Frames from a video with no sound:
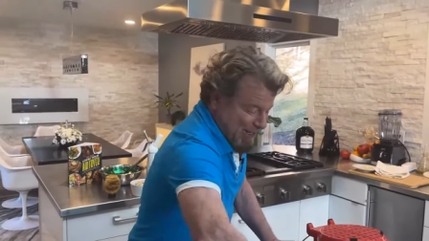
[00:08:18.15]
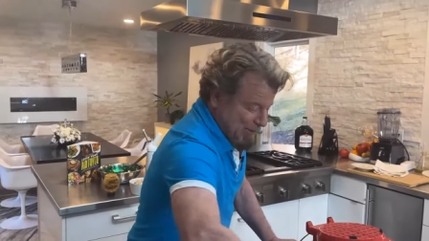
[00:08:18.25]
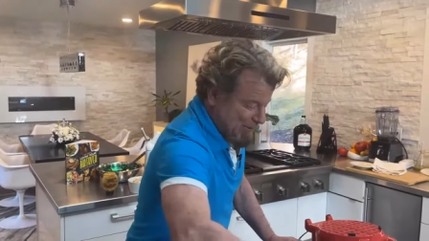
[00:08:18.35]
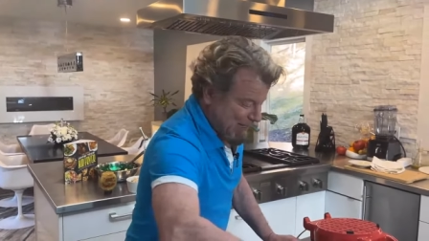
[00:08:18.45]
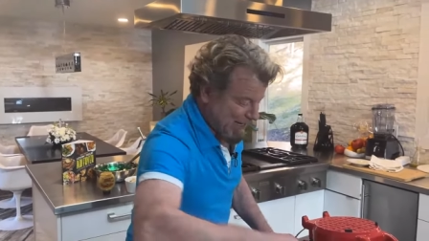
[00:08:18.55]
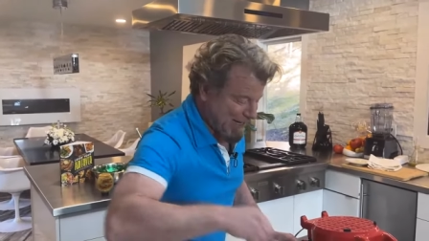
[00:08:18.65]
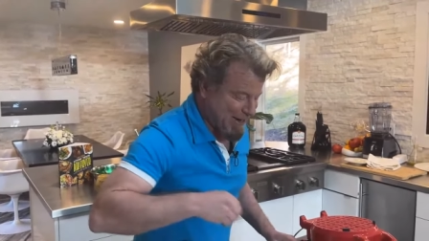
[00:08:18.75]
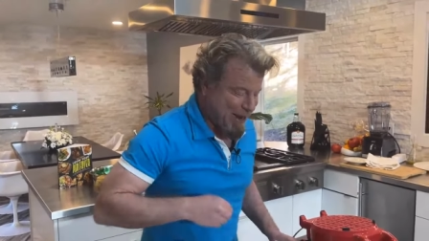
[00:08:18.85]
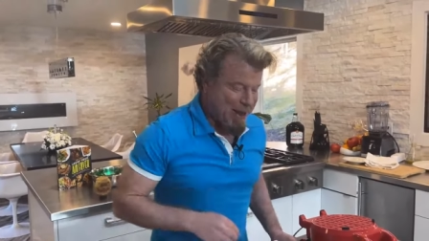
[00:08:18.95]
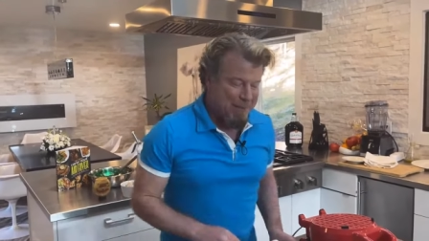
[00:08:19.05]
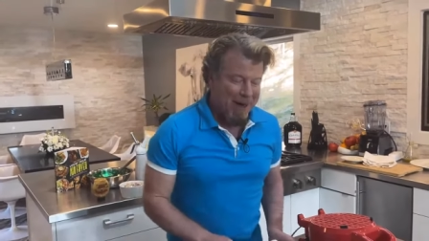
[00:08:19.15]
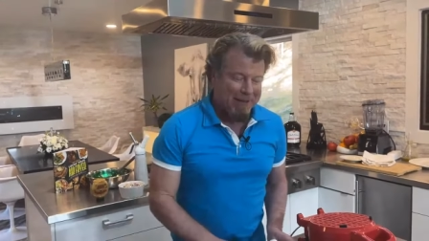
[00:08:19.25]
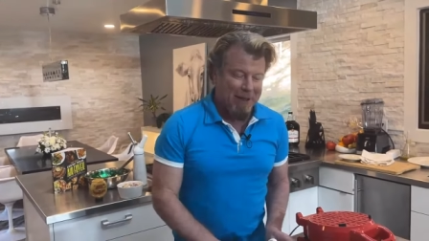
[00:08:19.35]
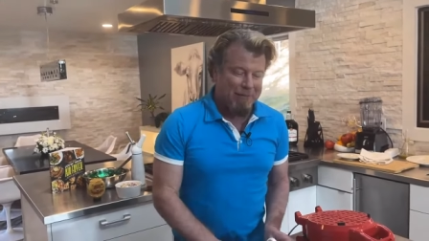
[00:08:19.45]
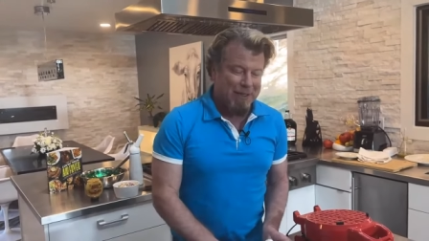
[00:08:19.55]
guys are thinking, but
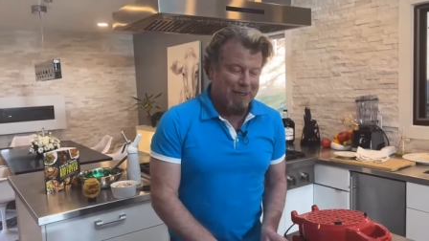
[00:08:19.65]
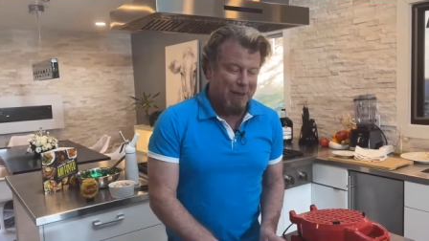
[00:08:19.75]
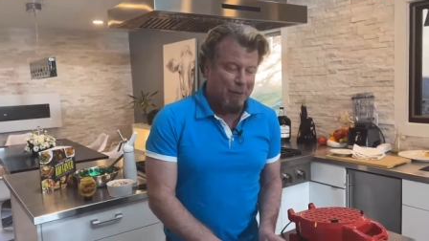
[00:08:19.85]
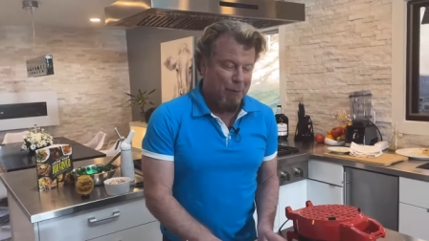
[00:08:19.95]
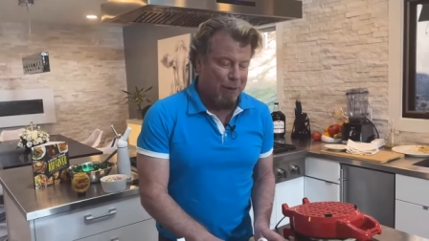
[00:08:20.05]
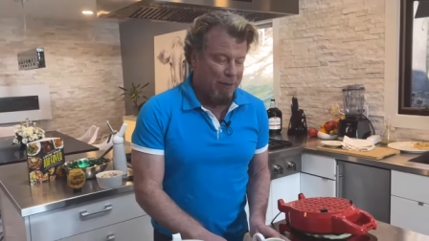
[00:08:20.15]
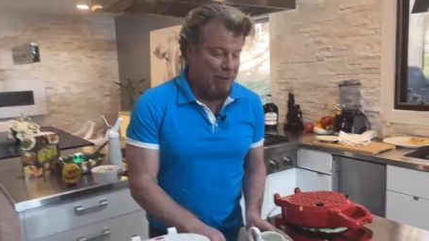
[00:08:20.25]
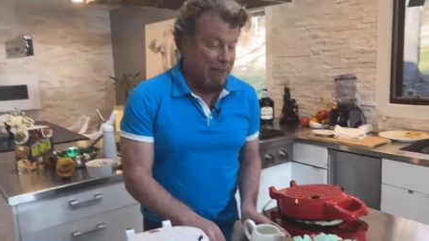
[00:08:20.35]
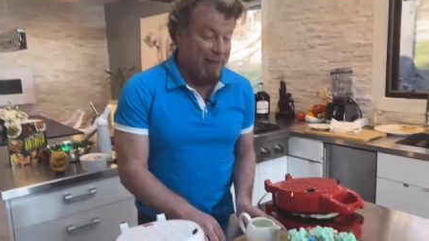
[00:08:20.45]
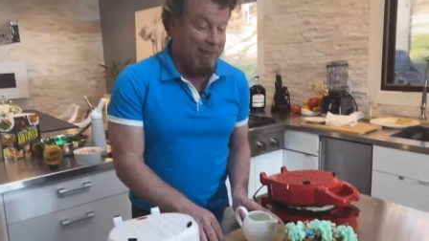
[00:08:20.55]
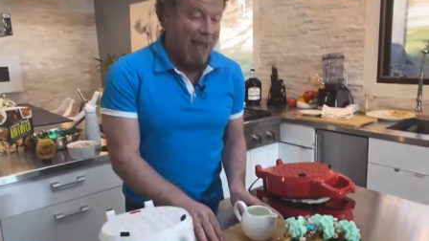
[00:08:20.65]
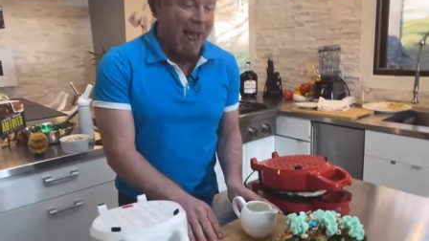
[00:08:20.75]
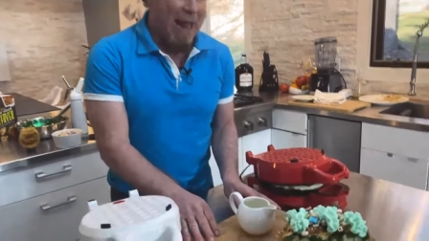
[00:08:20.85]
I'd love to hear what you think of